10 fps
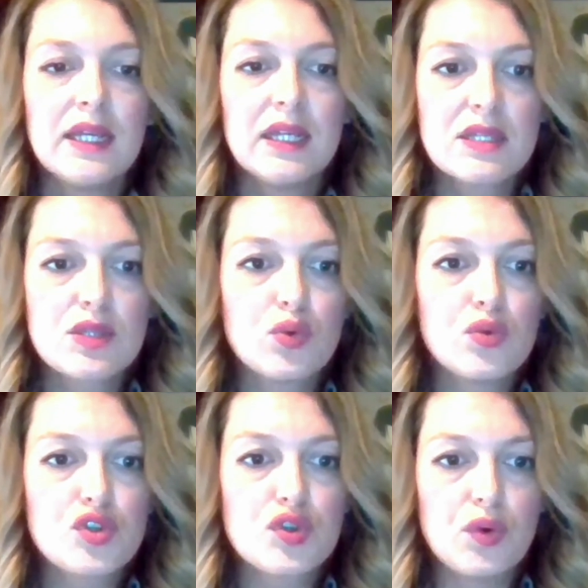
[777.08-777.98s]

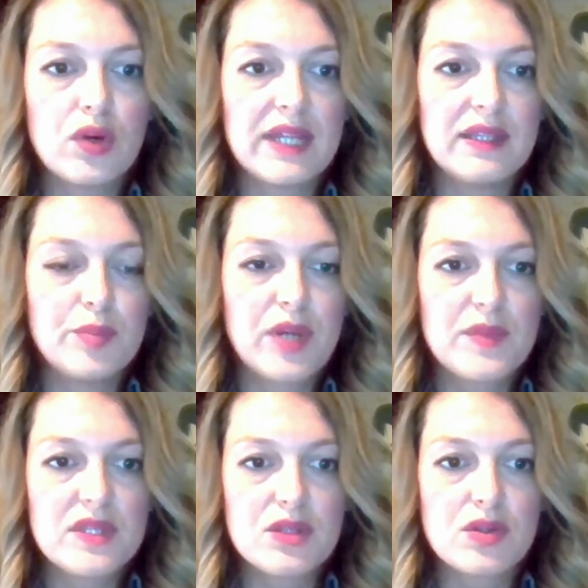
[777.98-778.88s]
schools or at the
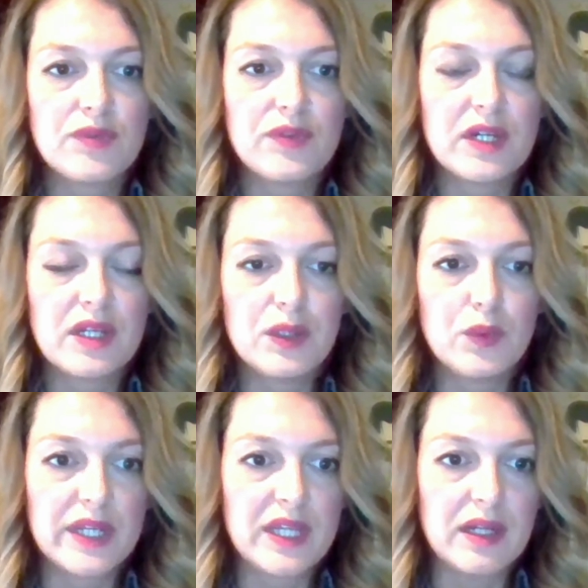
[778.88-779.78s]
premises of the
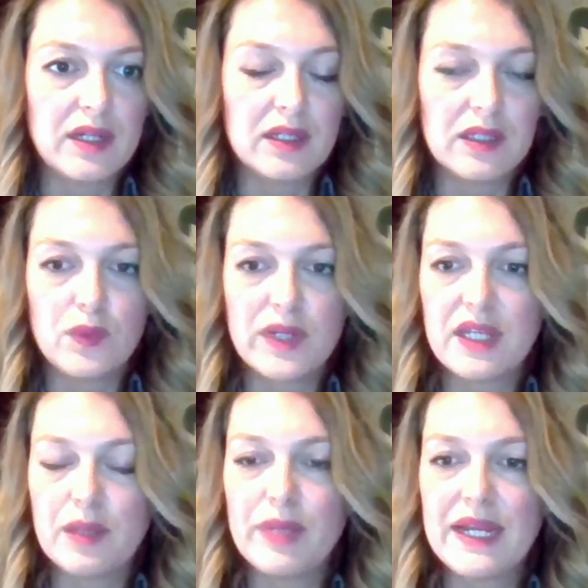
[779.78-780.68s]

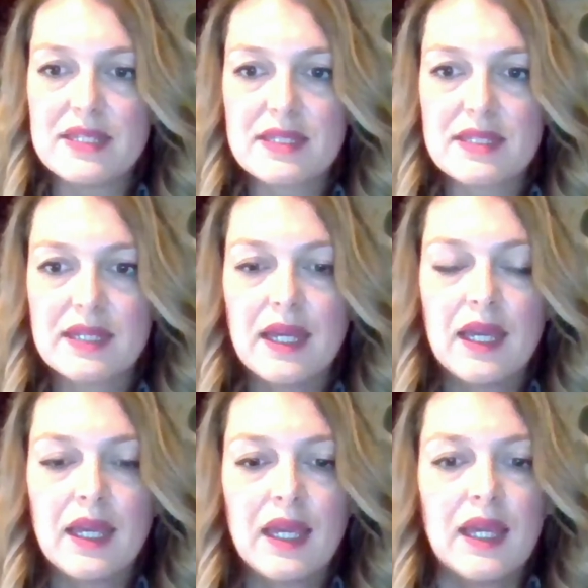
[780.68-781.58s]
working place.
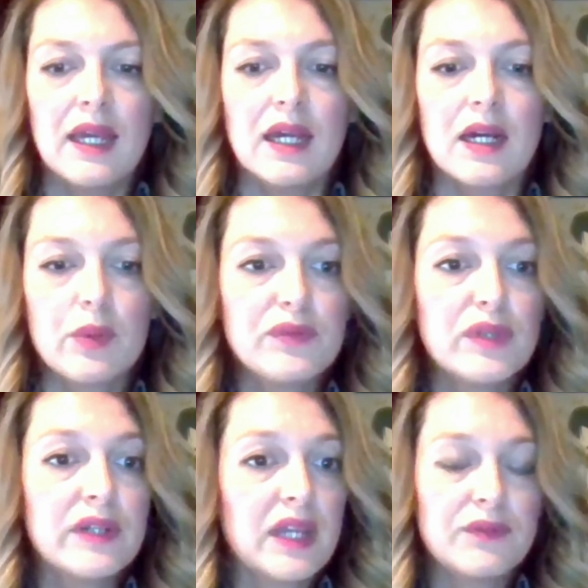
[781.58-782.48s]

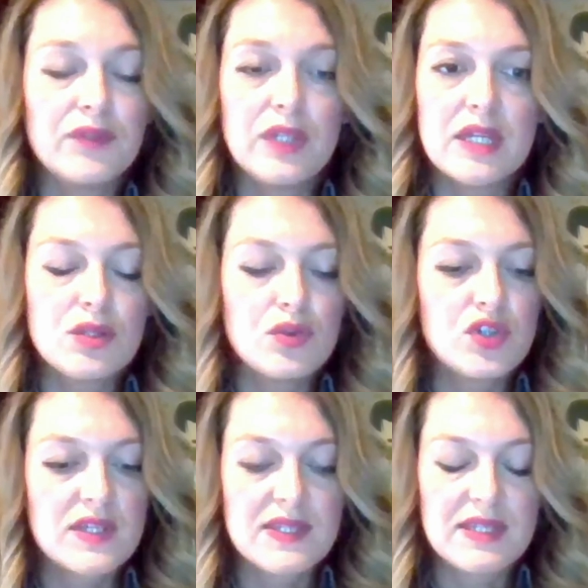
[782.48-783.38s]
However, as you
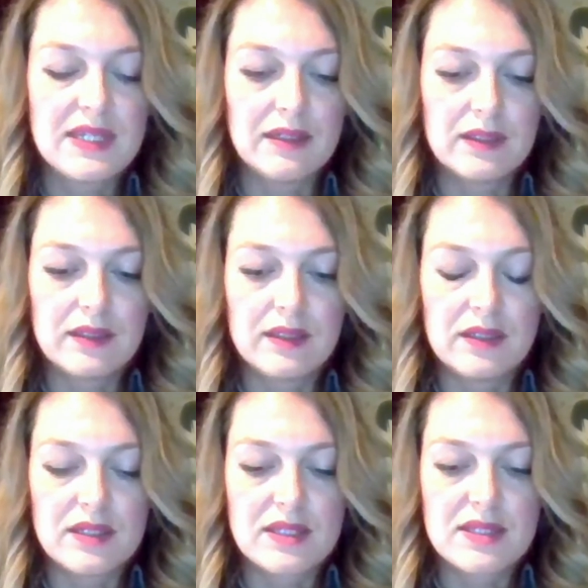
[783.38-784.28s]
just said,
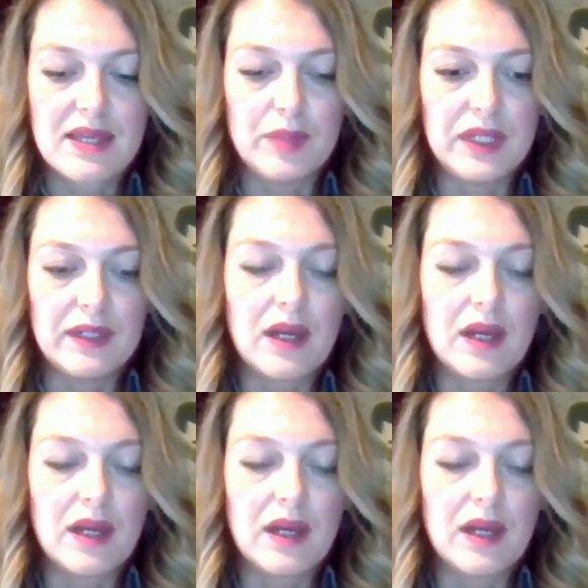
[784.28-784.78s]
Sabine,